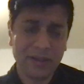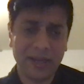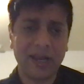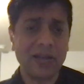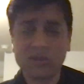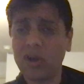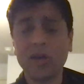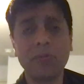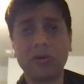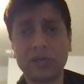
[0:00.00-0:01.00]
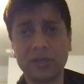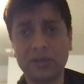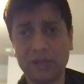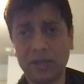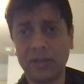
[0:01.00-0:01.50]
and I'll talk about it,
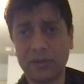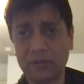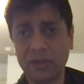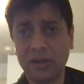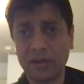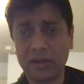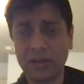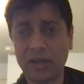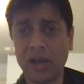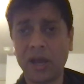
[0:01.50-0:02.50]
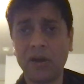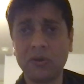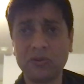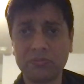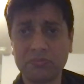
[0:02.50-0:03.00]
in
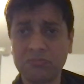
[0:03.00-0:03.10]
how